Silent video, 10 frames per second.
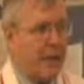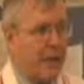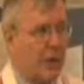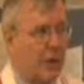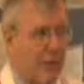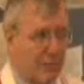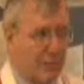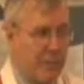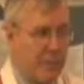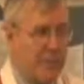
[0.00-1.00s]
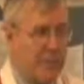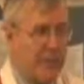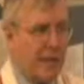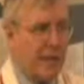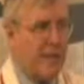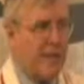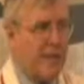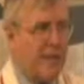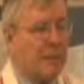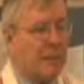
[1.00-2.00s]
not everybody is eligible,
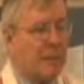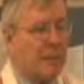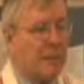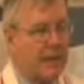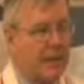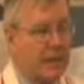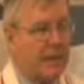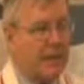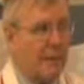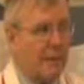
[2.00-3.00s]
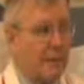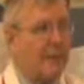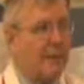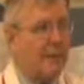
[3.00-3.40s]
but I do recommend